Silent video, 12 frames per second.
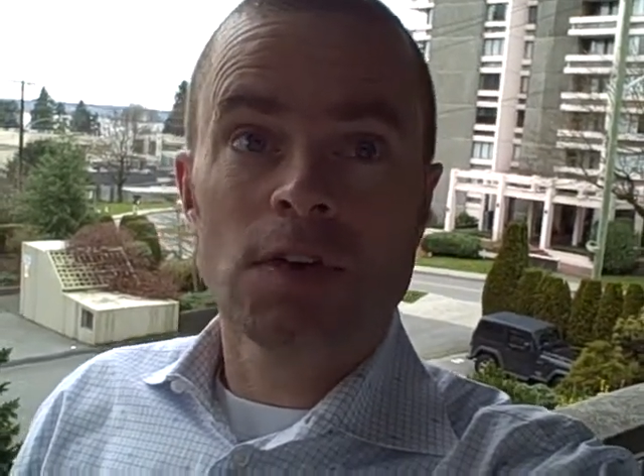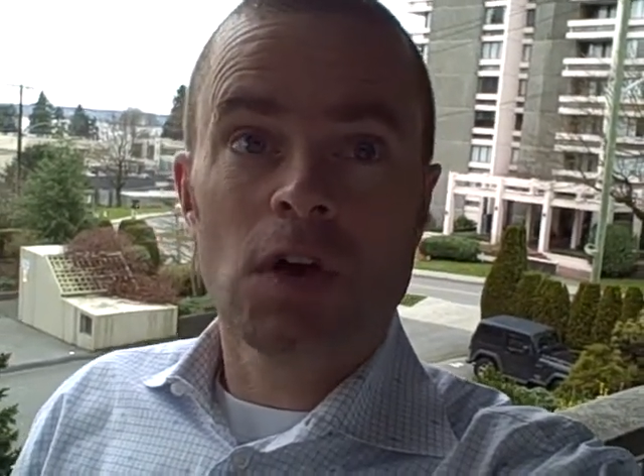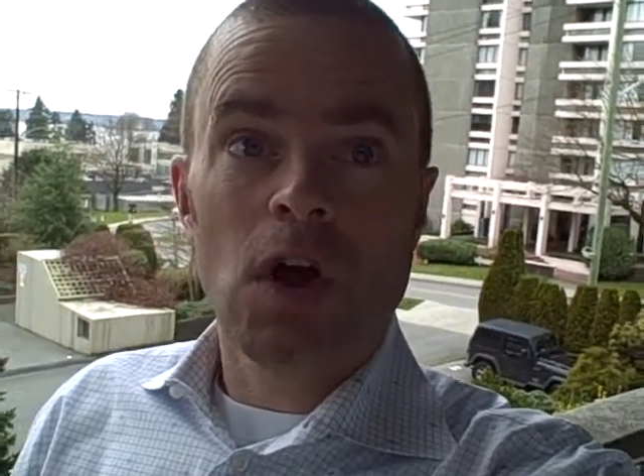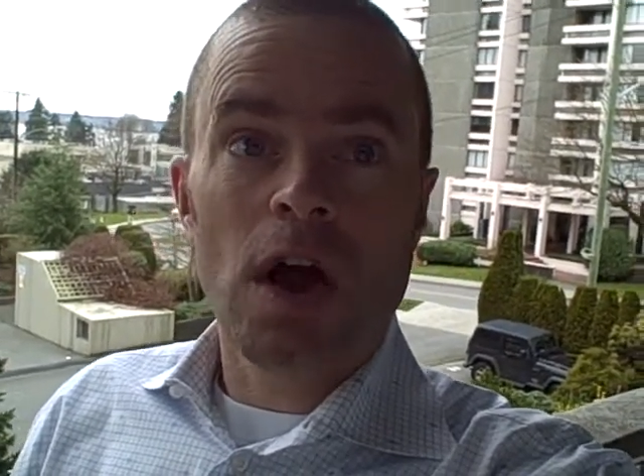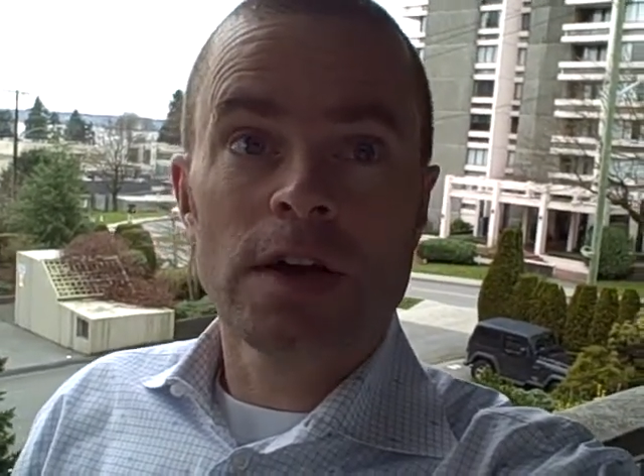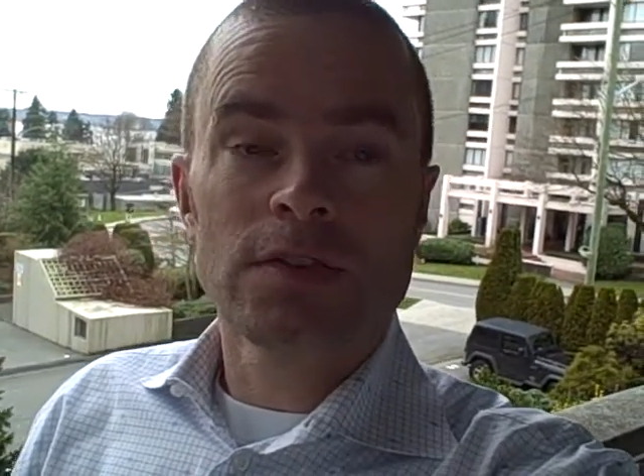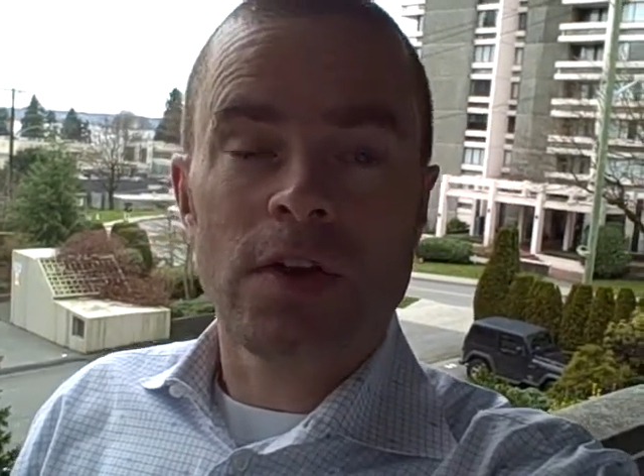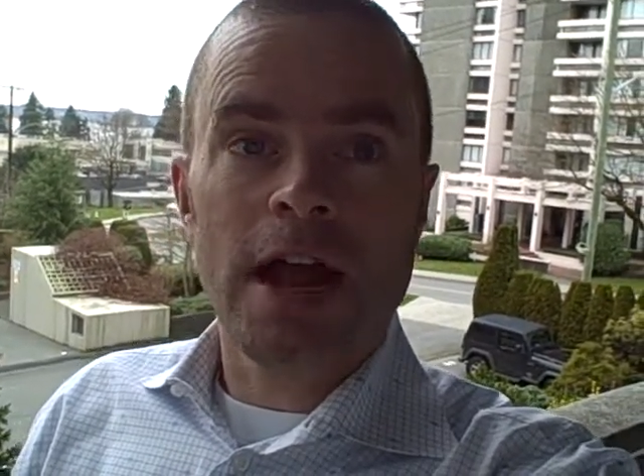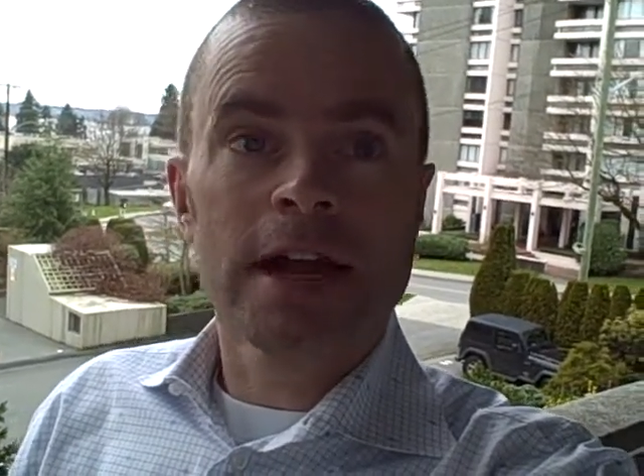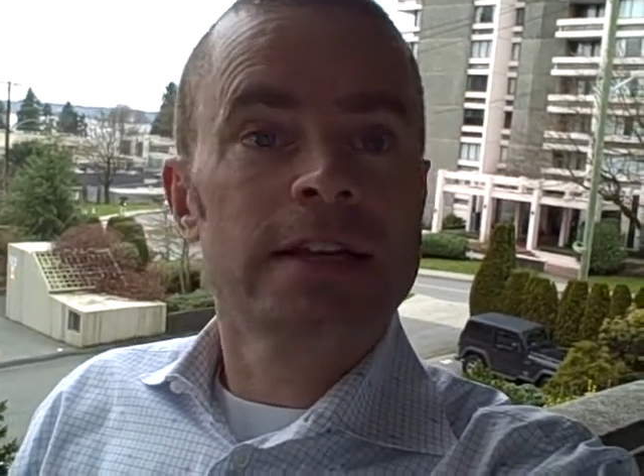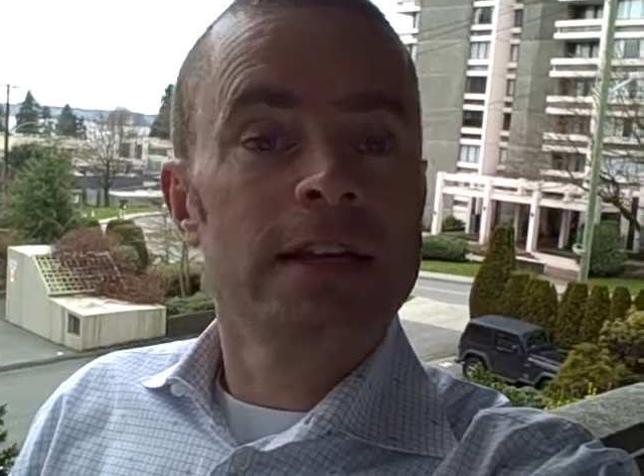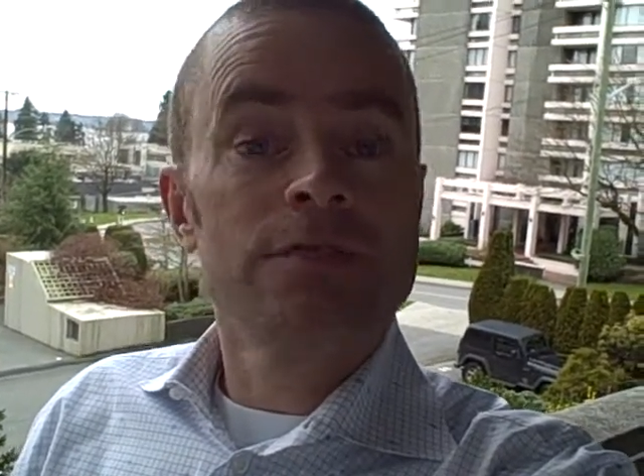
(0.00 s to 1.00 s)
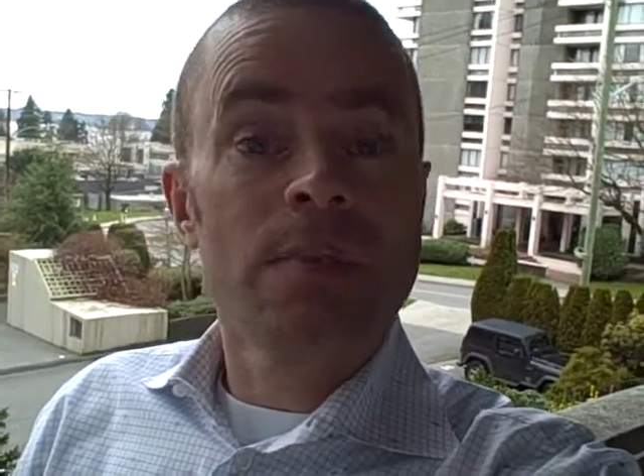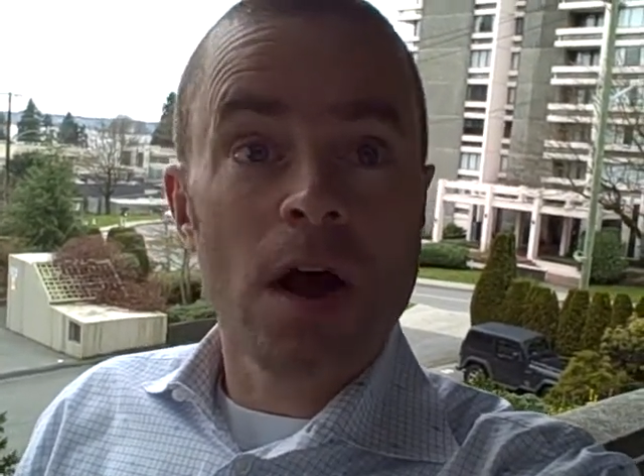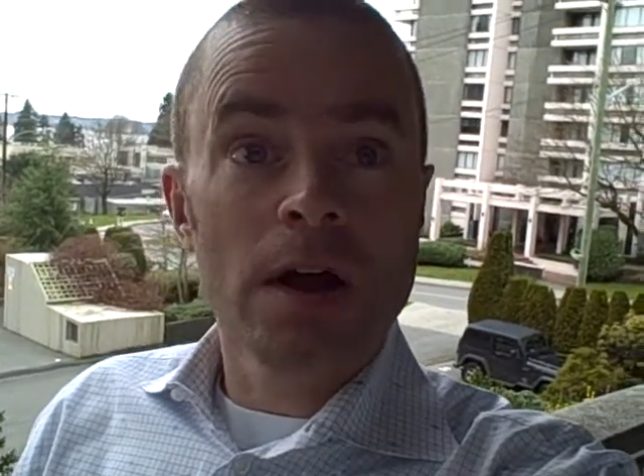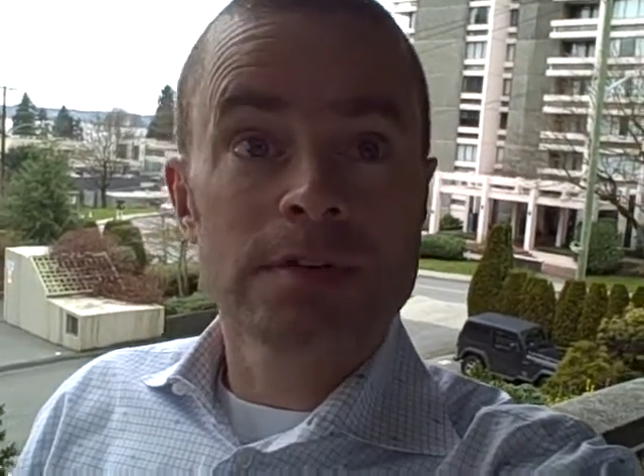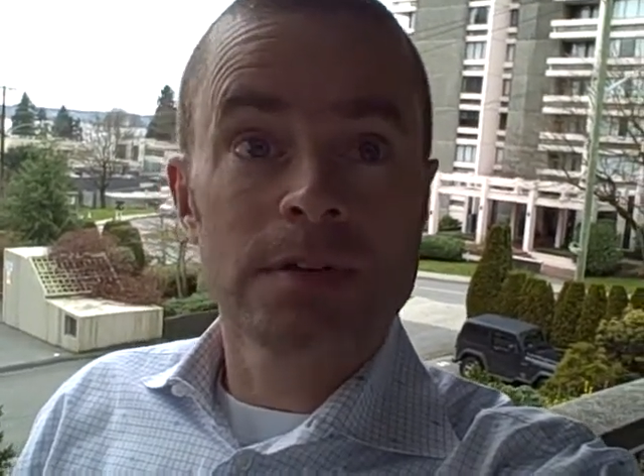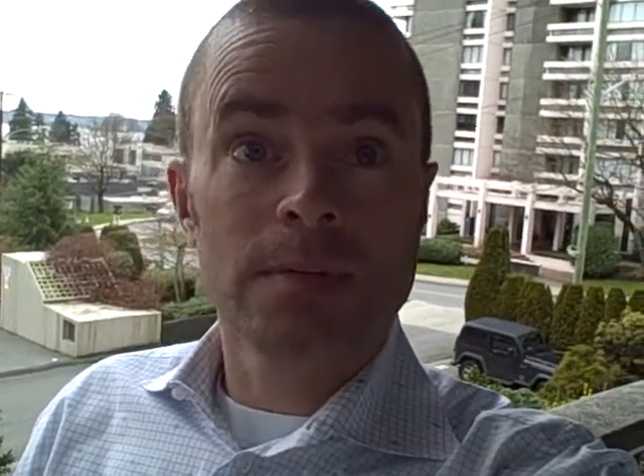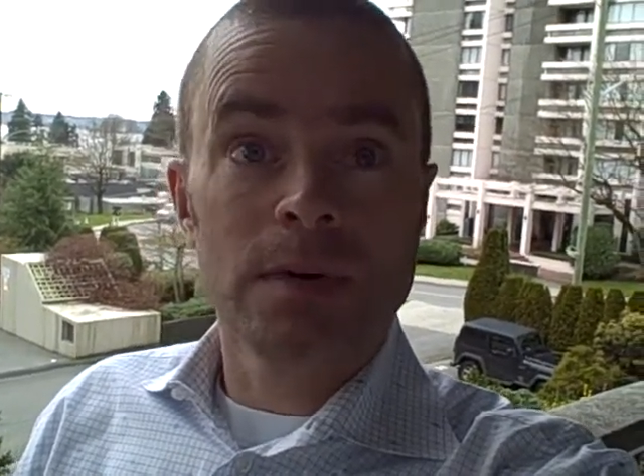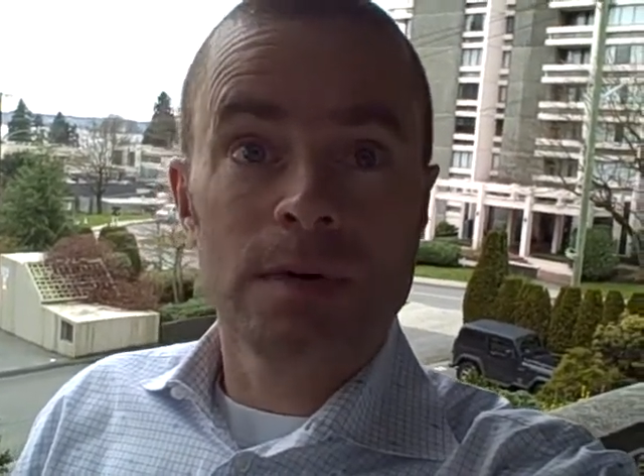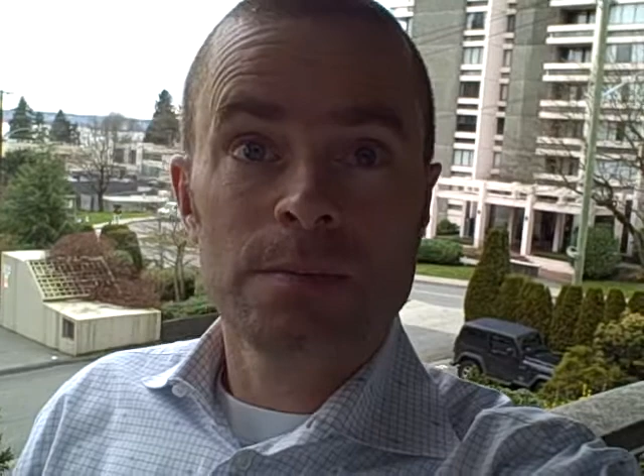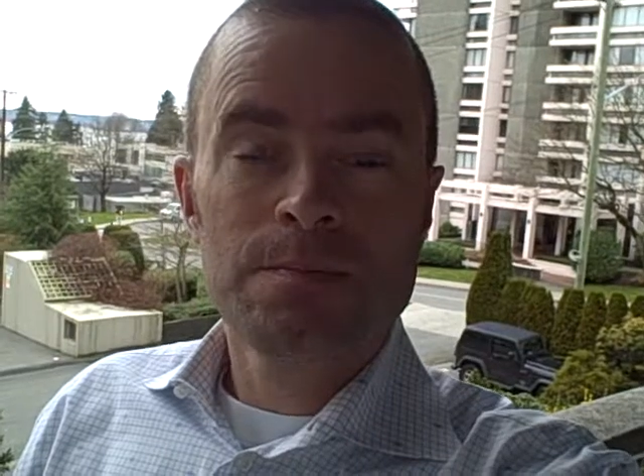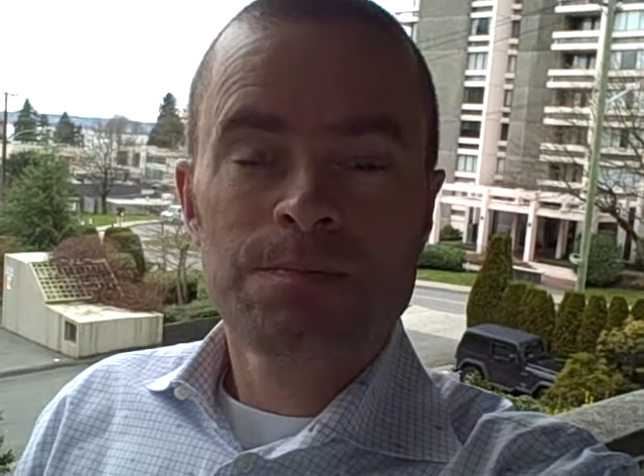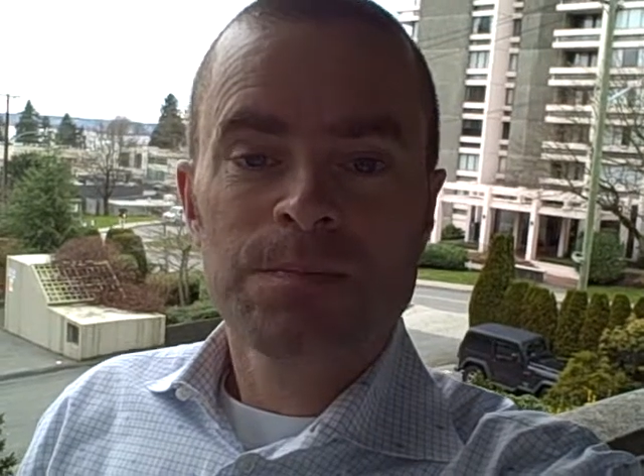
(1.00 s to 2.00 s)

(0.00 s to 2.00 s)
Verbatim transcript: your contract if possible.